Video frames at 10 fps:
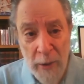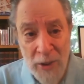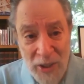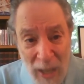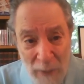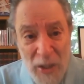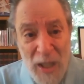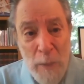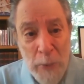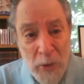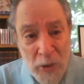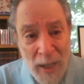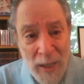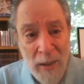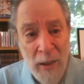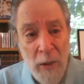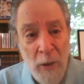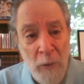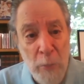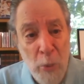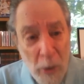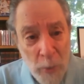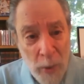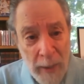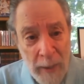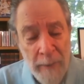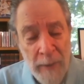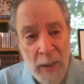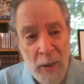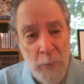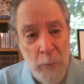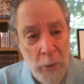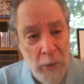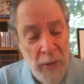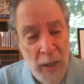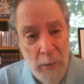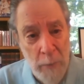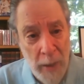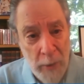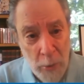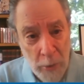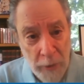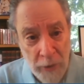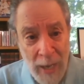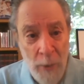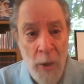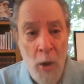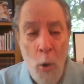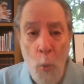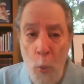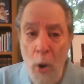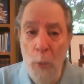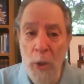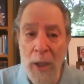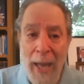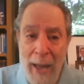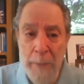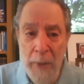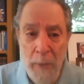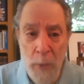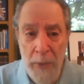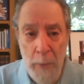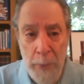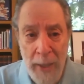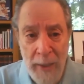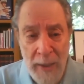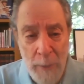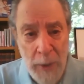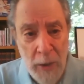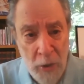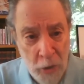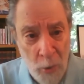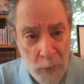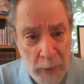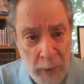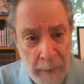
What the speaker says: 70% of Broadway is motivated by tourists. Now, what will happen when the pandemic is over